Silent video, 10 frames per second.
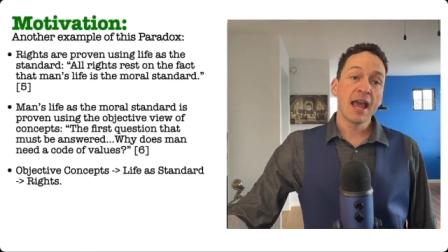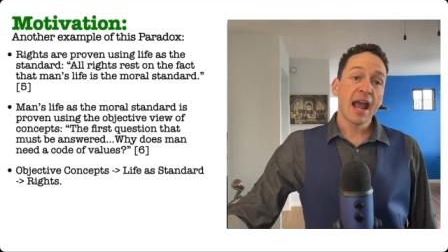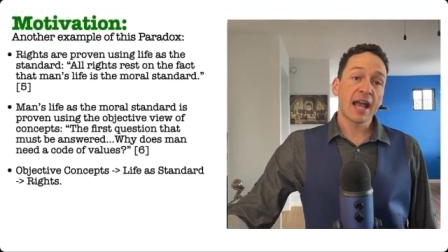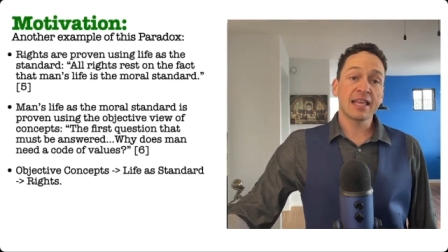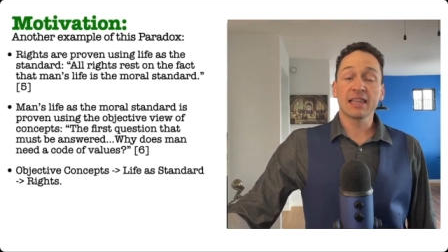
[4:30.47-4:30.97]

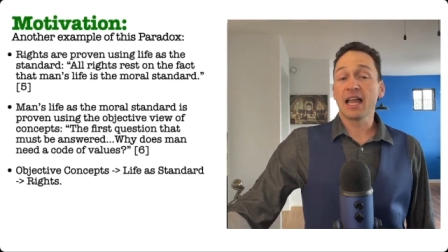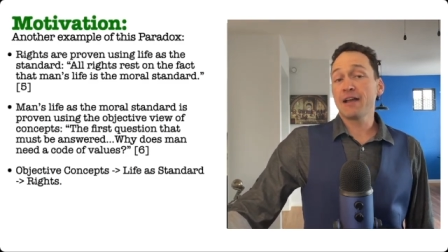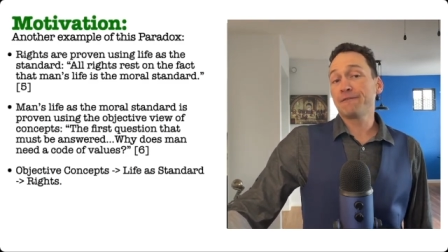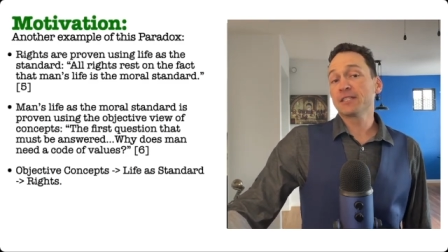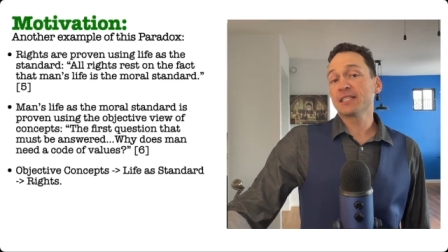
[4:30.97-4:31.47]
and that
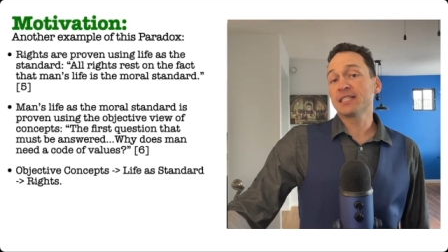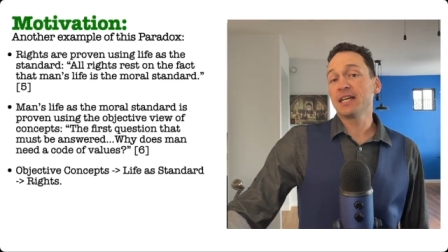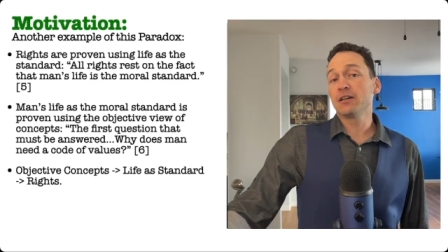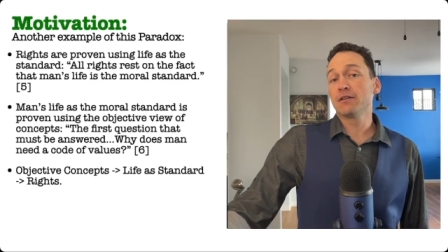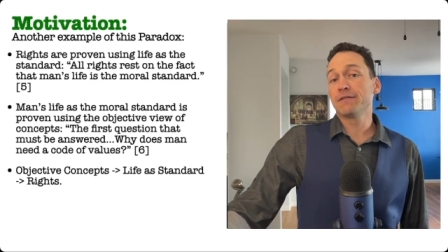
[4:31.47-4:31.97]
life as a
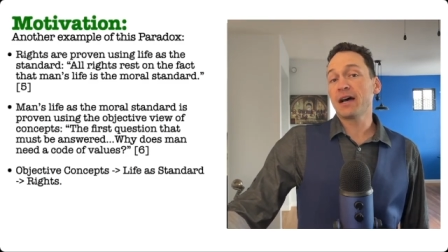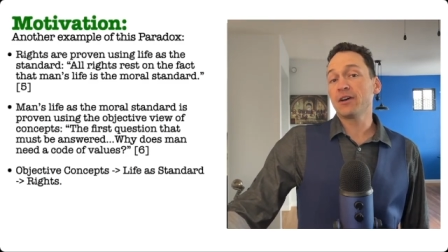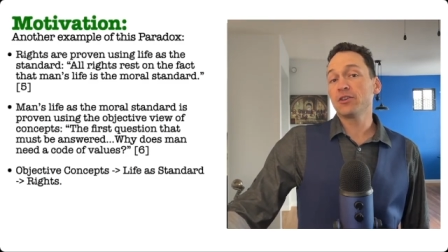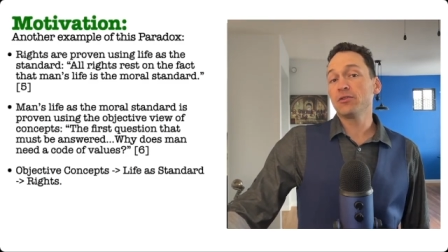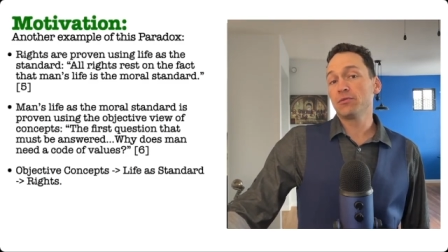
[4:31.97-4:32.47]
standard of
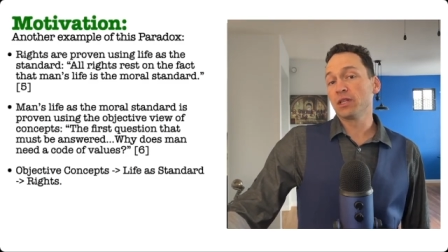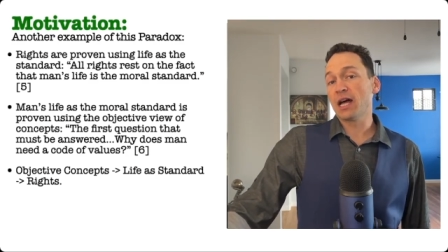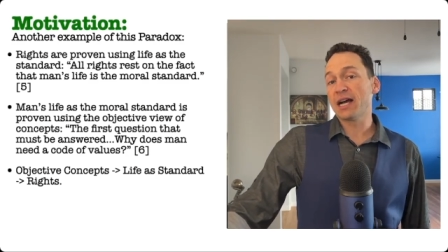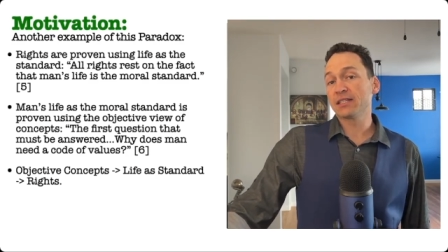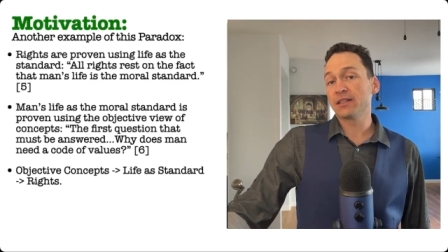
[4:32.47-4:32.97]
value
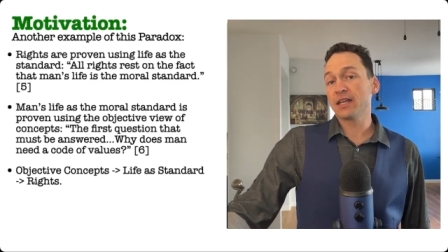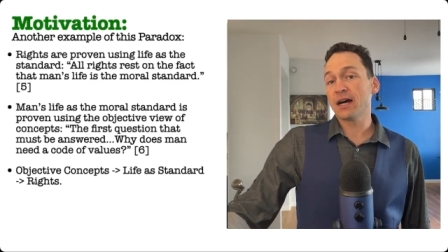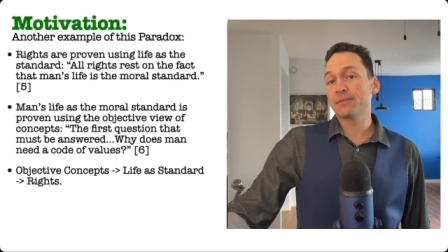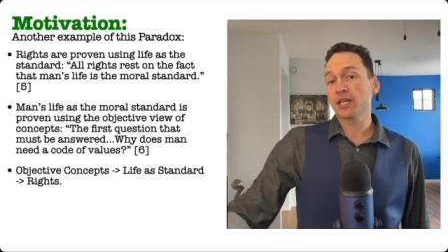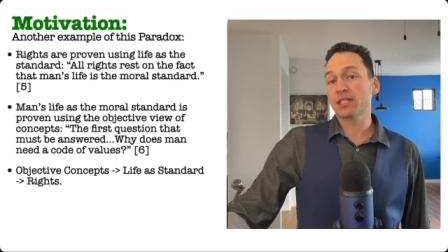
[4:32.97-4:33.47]
relies on the
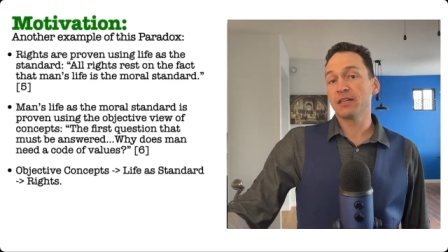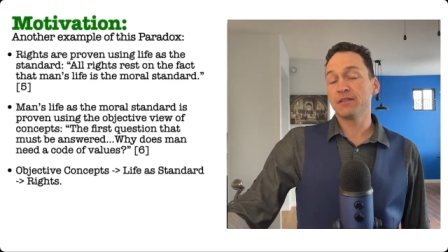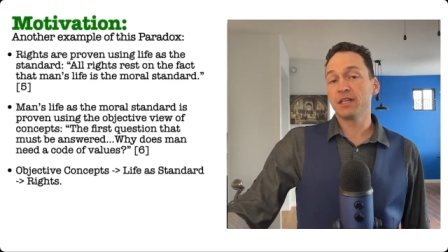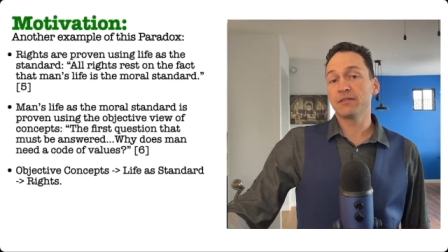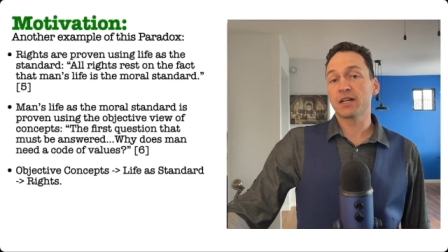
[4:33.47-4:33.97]

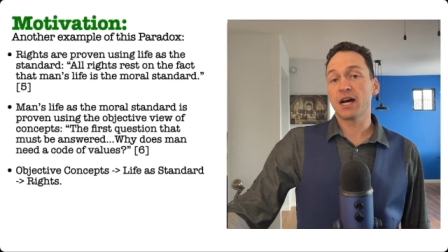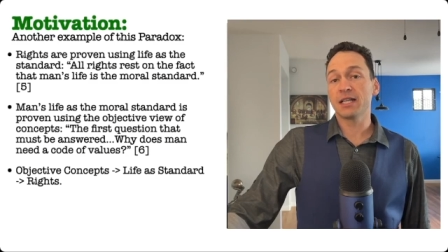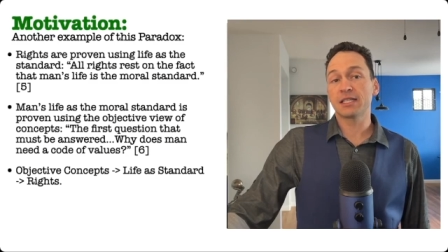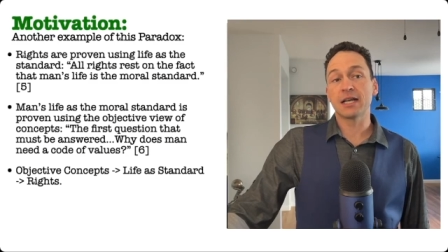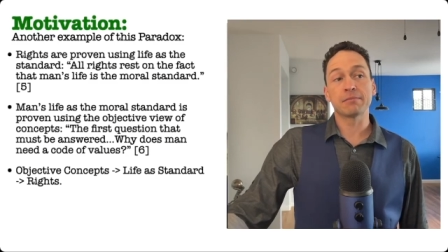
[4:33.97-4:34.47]
objectivity of
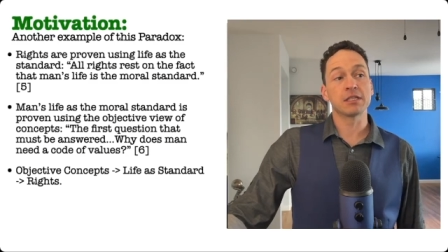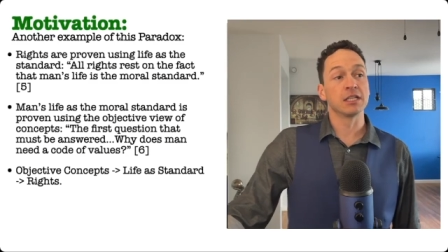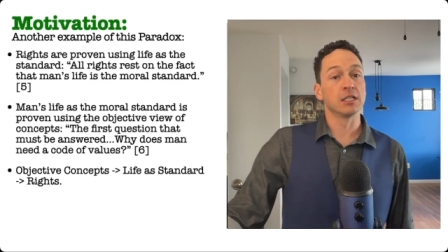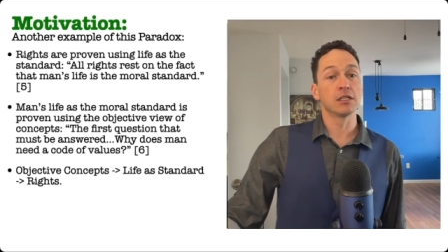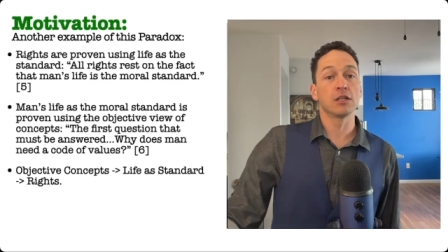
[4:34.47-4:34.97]
concepts.
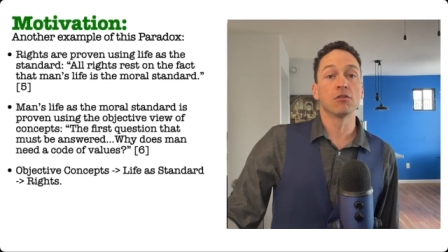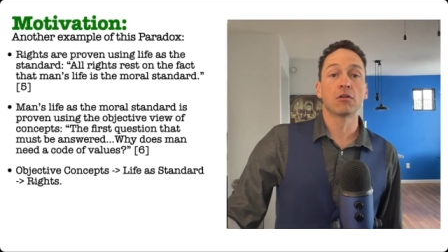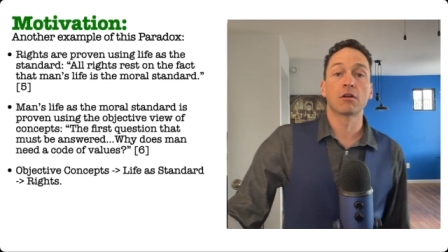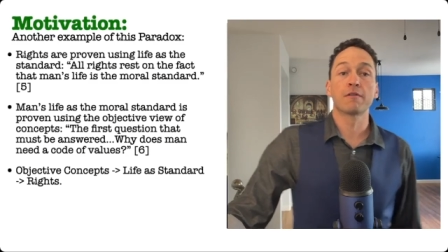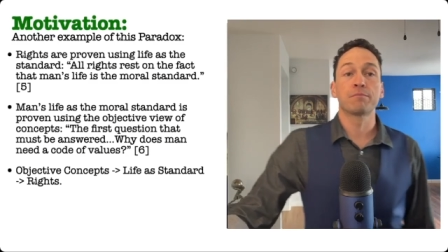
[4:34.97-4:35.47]
This is the
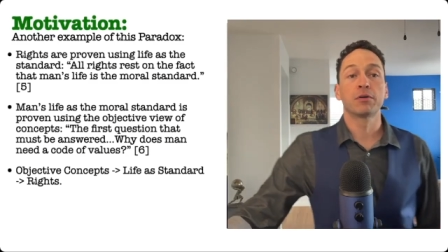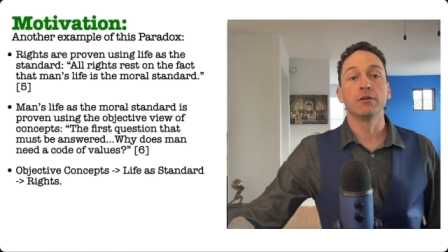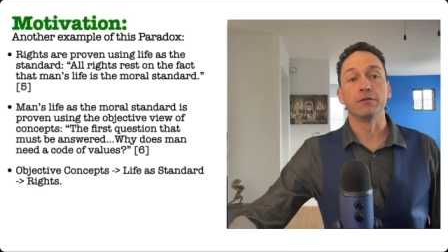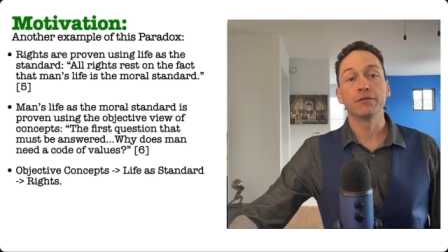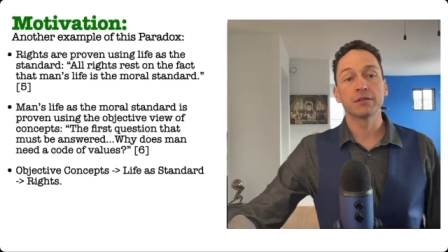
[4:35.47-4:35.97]
order of
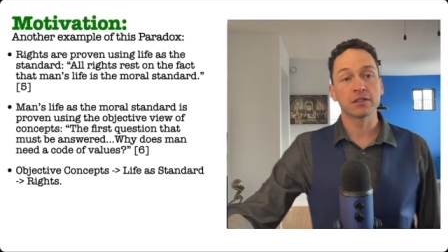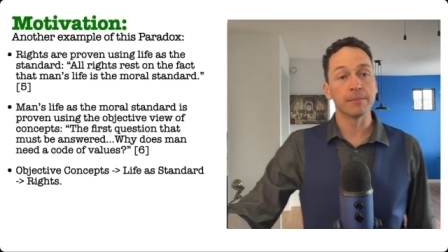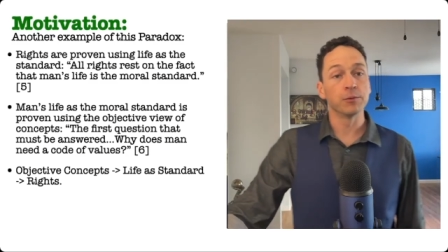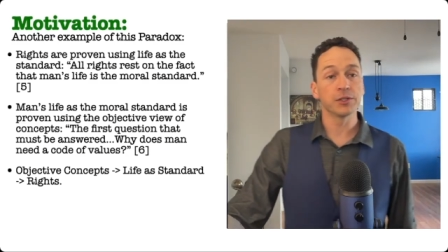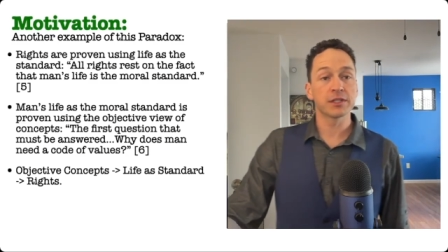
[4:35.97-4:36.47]
proof,
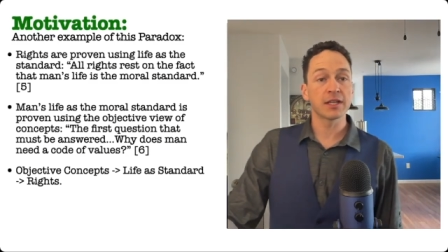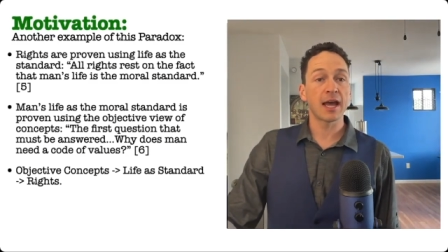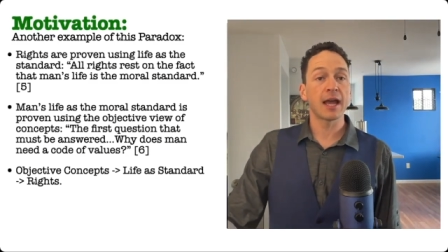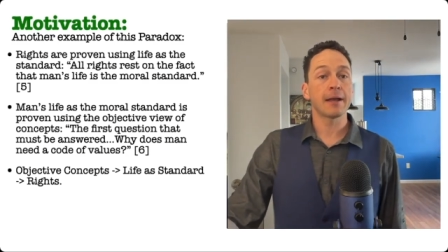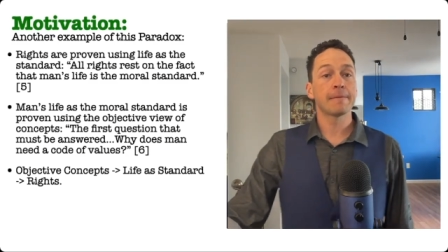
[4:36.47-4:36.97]
some will
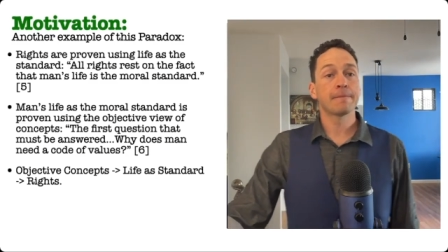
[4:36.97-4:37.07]
say.